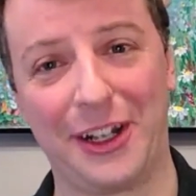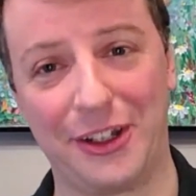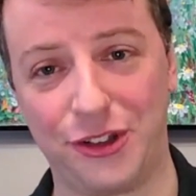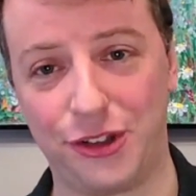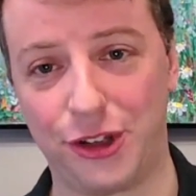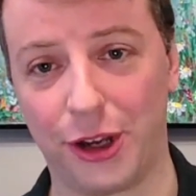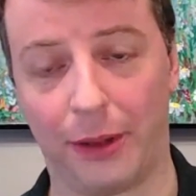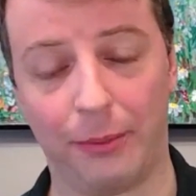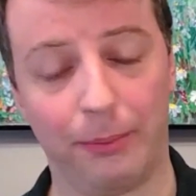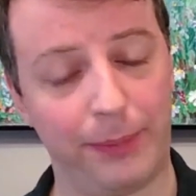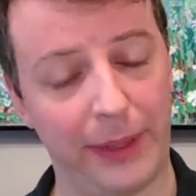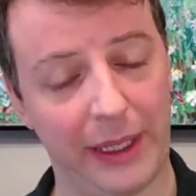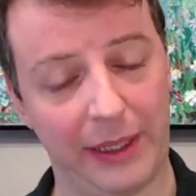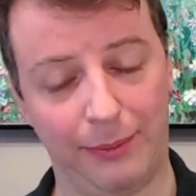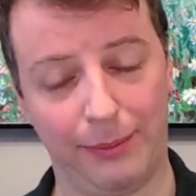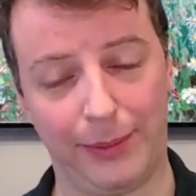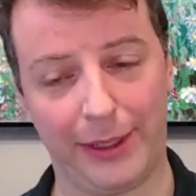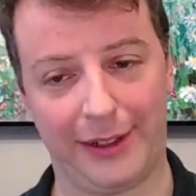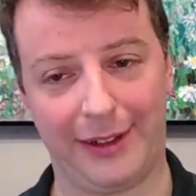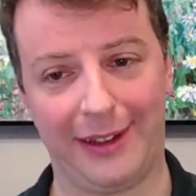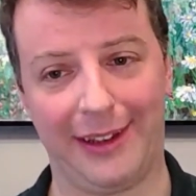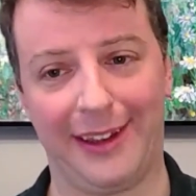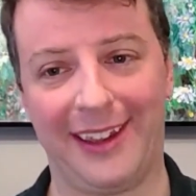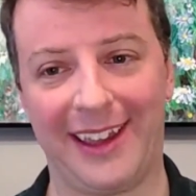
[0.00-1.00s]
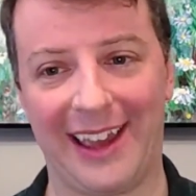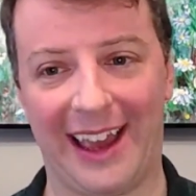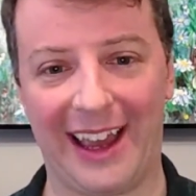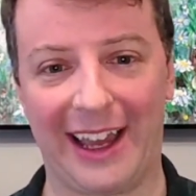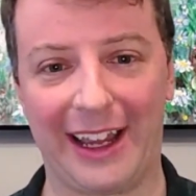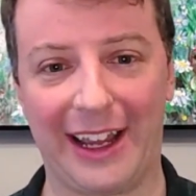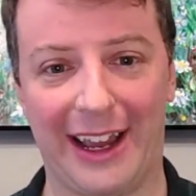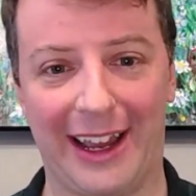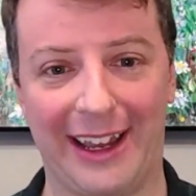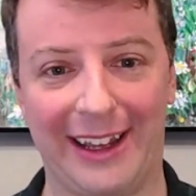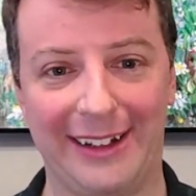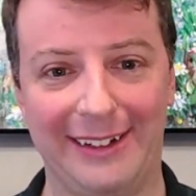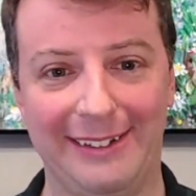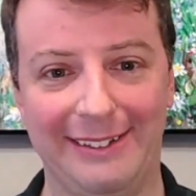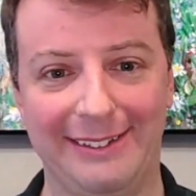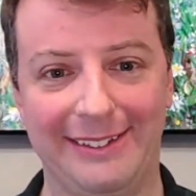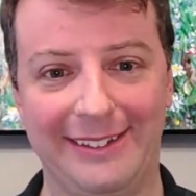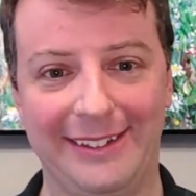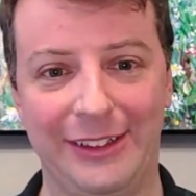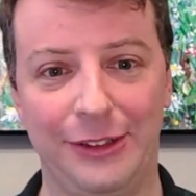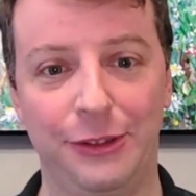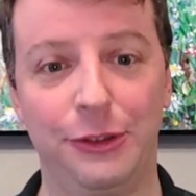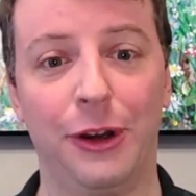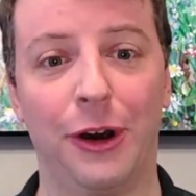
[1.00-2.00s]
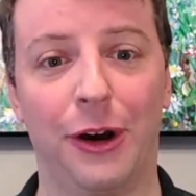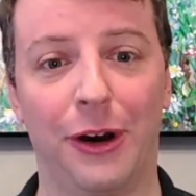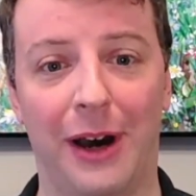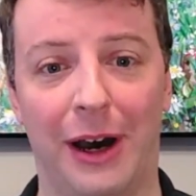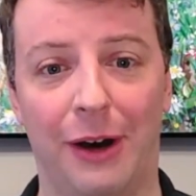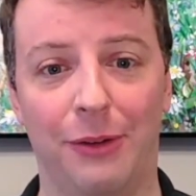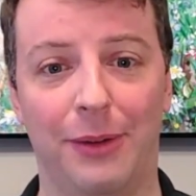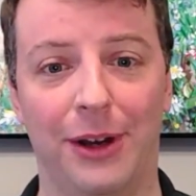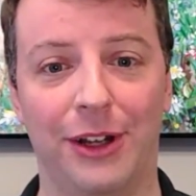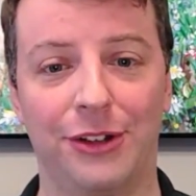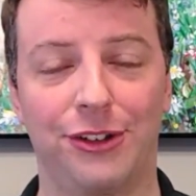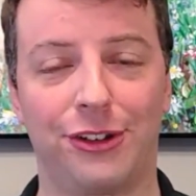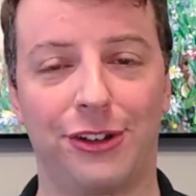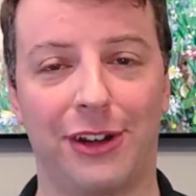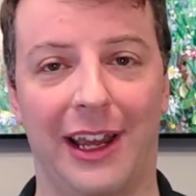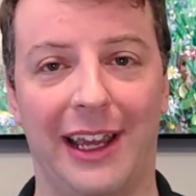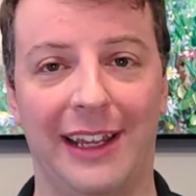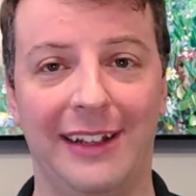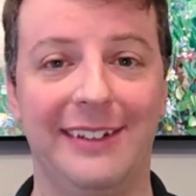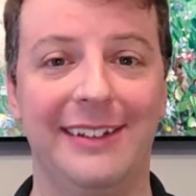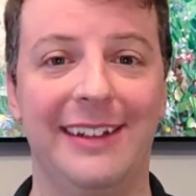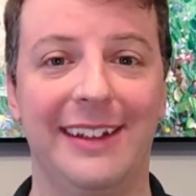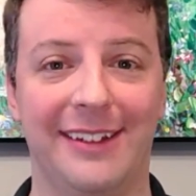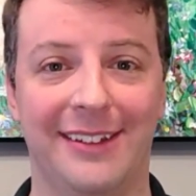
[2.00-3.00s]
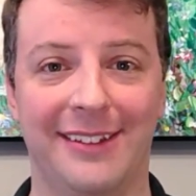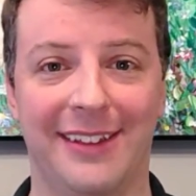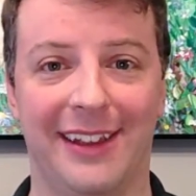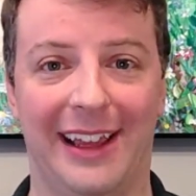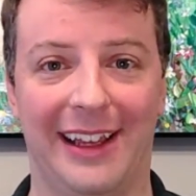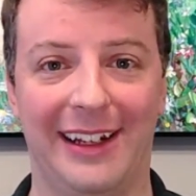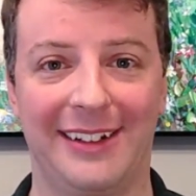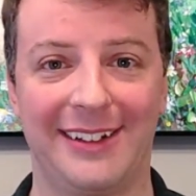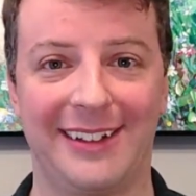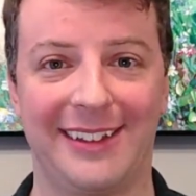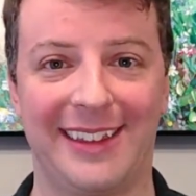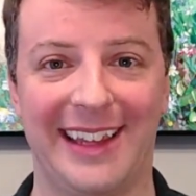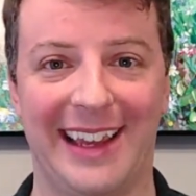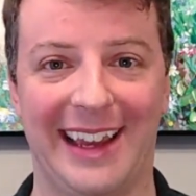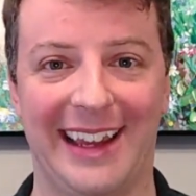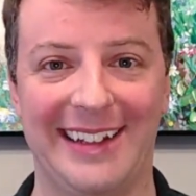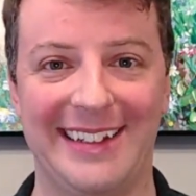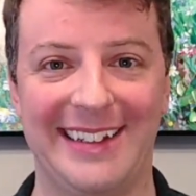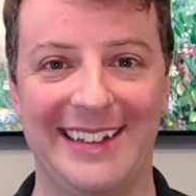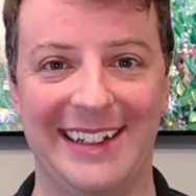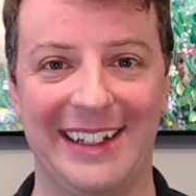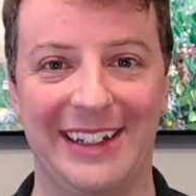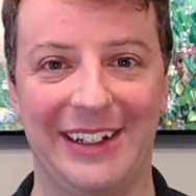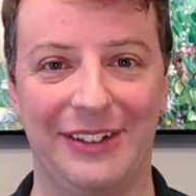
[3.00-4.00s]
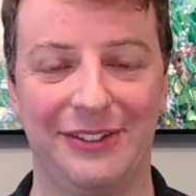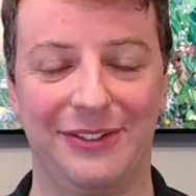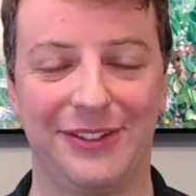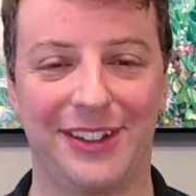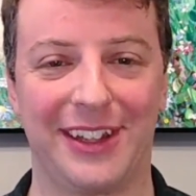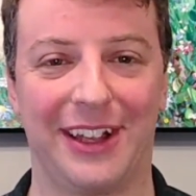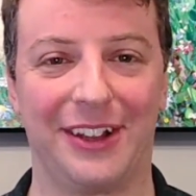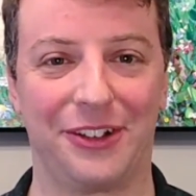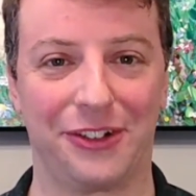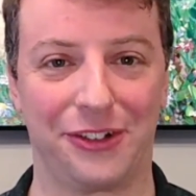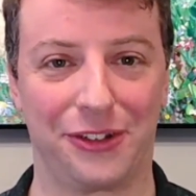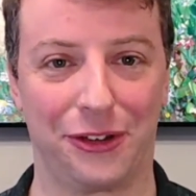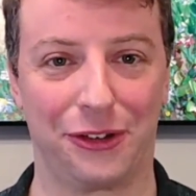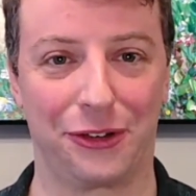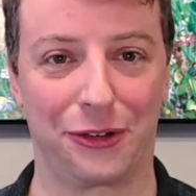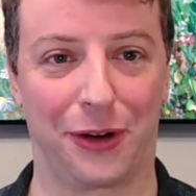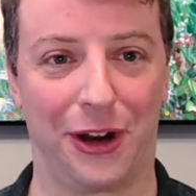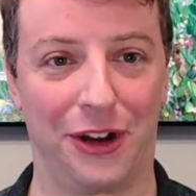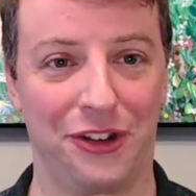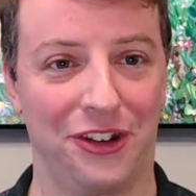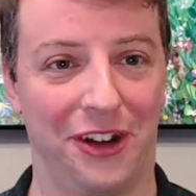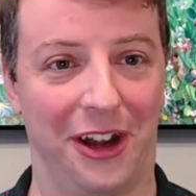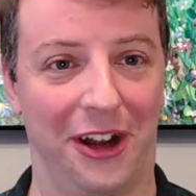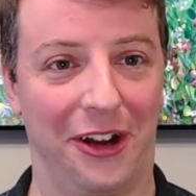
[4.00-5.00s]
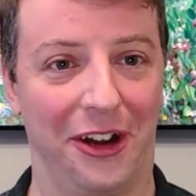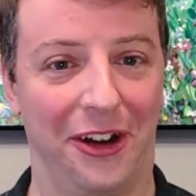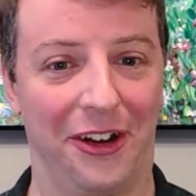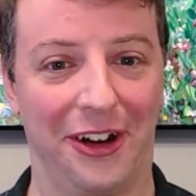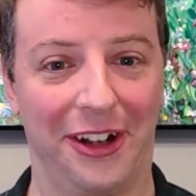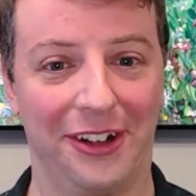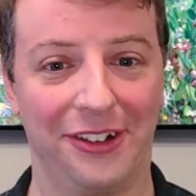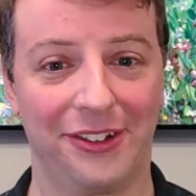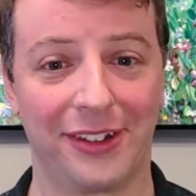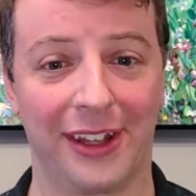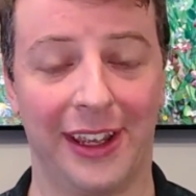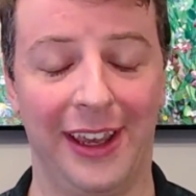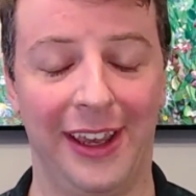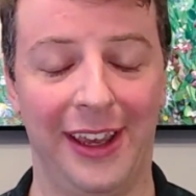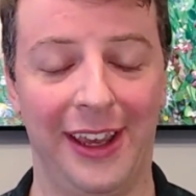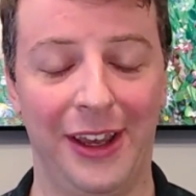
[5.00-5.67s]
to jump in, but you know how much I disliked the idea of seller's discretionary earnings.